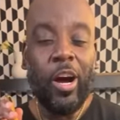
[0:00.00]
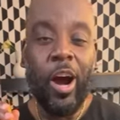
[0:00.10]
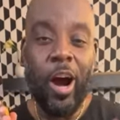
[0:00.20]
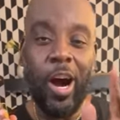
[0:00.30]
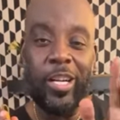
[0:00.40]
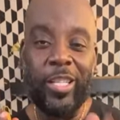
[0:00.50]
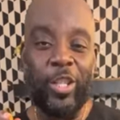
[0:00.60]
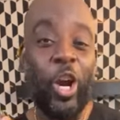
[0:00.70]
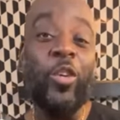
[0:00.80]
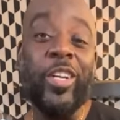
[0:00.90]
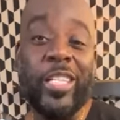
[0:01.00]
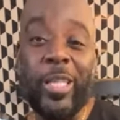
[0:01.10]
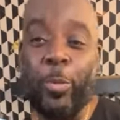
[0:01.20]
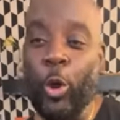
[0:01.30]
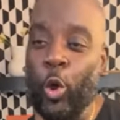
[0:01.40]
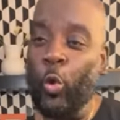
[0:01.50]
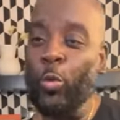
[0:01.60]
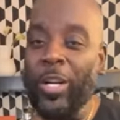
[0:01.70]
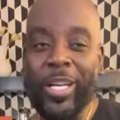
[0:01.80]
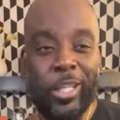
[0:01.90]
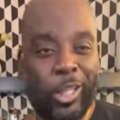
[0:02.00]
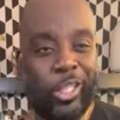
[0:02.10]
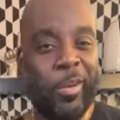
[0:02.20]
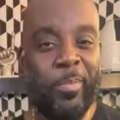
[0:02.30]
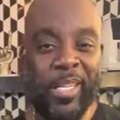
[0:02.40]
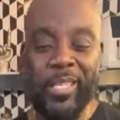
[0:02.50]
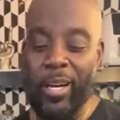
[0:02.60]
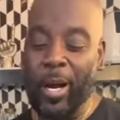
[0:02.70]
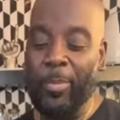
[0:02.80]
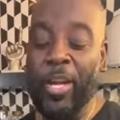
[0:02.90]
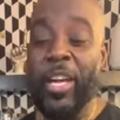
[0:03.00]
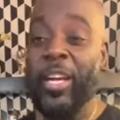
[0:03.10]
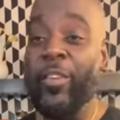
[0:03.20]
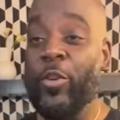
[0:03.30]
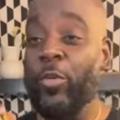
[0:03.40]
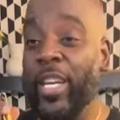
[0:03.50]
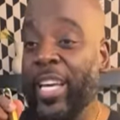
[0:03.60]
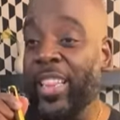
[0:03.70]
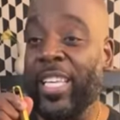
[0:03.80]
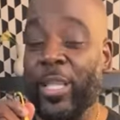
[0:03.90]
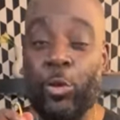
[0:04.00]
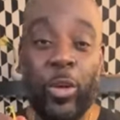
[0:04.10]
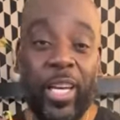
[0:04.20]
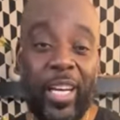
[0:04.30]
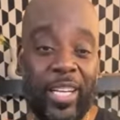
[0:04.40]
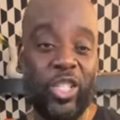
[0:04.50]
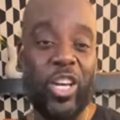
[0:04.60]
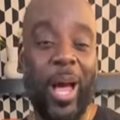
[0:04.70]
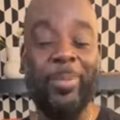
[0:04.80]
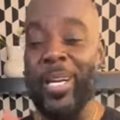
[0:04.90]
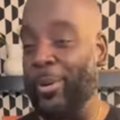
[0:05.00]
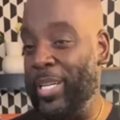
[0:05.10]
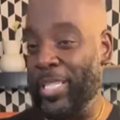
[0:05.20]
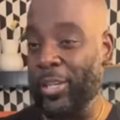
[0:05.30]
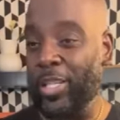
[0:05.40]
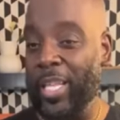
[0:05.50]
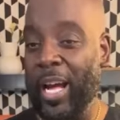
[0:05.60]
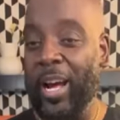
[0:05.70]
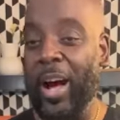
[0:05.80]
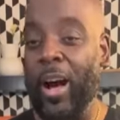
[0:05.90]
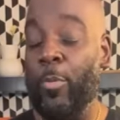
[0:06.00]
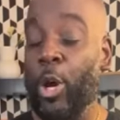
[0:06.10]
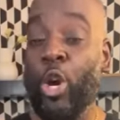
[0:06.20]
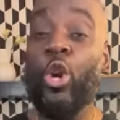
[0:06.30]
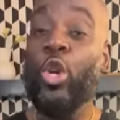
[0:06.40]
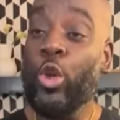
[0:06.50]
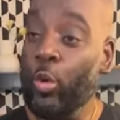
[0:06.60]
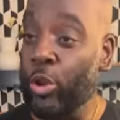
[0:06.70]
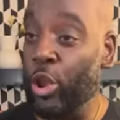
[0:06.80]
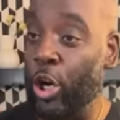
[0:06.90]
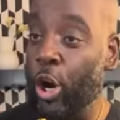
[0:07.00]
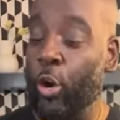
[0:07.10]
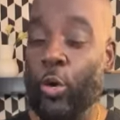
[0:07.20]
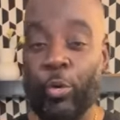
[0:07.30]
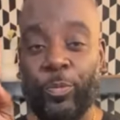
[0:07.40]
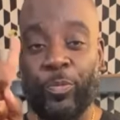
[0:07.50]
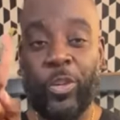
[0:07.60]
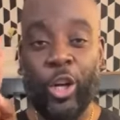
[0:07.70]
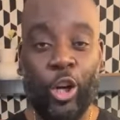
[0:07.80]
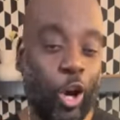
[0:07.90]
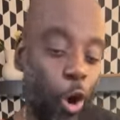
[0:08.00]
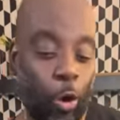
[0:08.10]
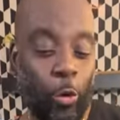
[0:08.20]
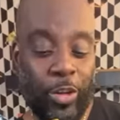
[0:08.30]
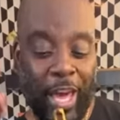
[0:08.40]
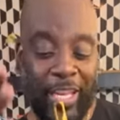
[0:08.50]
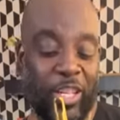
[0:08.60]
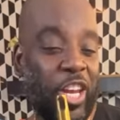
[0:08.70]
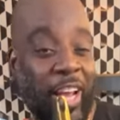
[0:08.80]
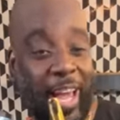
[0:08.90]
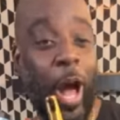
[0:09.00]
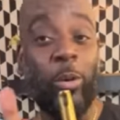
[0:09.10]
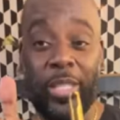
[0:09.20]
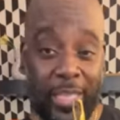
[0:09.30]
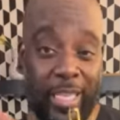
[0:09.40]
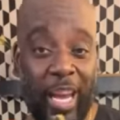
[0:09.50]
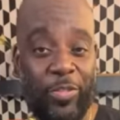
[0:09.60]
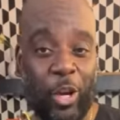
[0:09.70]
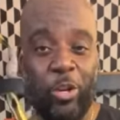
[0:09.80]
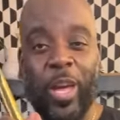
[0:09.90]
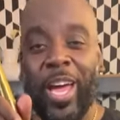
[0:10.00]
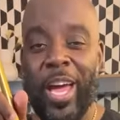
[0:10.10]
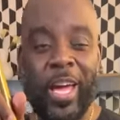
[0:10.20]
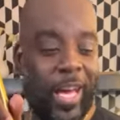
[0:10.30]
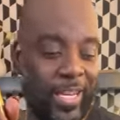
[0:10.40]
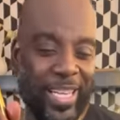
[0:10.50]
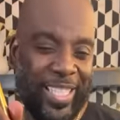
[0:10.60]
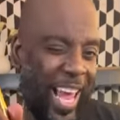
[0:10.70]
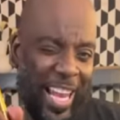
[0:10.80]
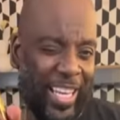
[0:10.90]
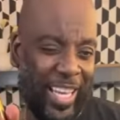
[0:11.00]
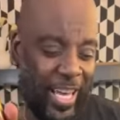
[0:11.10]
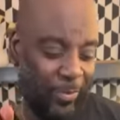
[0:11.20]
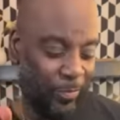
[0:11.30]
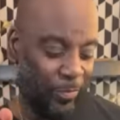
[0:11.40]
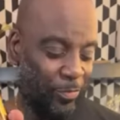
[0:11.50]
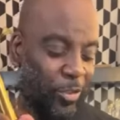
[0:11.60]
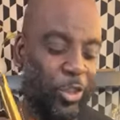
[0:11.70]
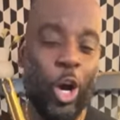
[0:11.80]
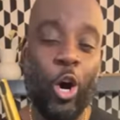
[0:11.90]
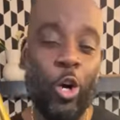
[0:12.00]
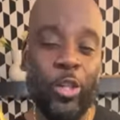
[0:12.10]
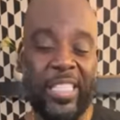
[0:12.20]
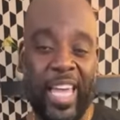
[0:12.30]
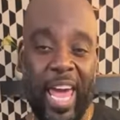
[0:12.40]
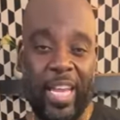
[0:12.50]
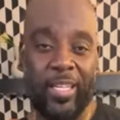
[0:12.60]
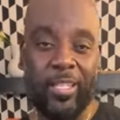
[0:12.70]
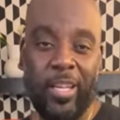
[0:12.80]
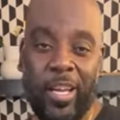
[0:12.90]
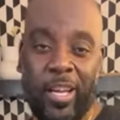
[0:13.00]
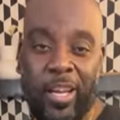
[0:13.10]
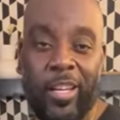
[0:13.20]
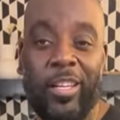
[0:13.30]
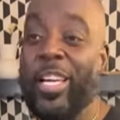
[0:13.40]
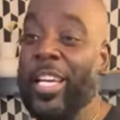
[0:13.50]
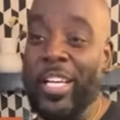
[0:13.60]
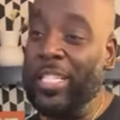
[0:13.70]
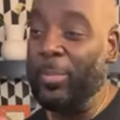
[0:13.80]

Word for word: uh, serving spoon to mix it up. If you need this, you can get it at shopdariuscook.com. Use the code GOLD at checkout to save 30. Isn't this elegant? The whole set is